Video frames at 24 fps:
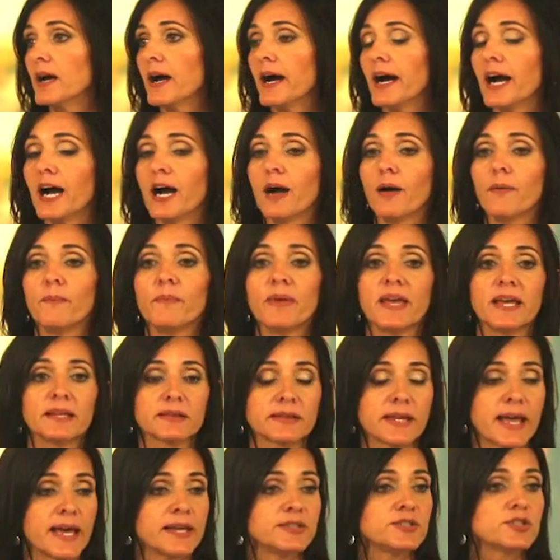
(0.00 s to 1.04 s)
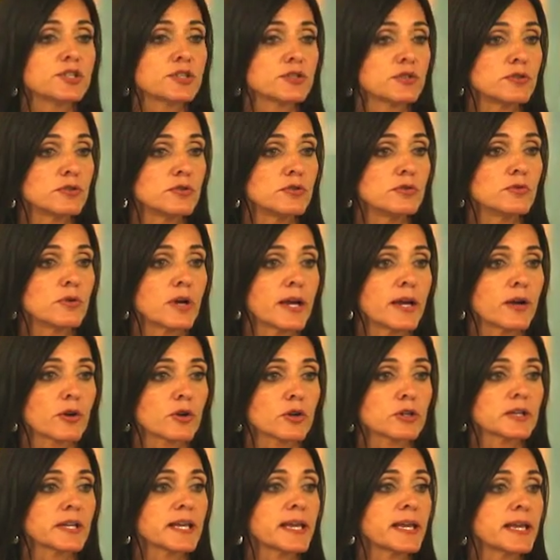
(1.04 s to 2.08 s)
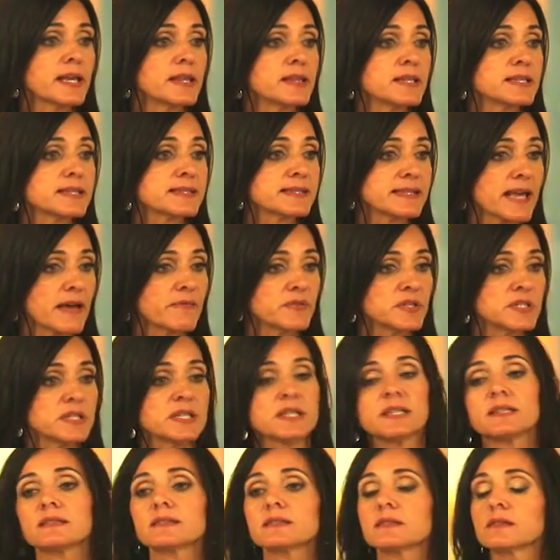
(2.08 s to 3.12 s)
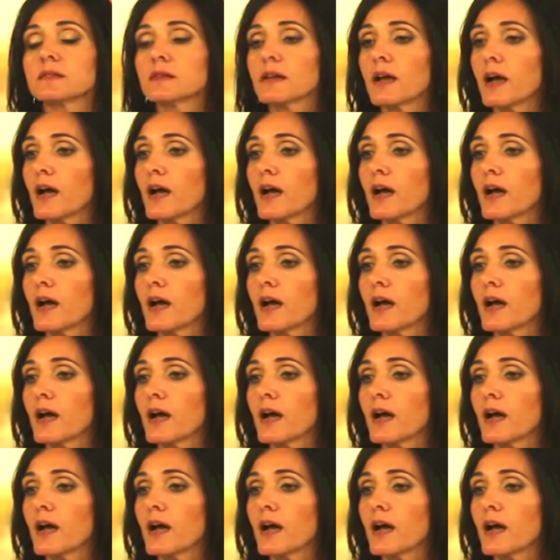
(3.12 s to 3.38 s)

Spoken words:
It led to, early in the 70s,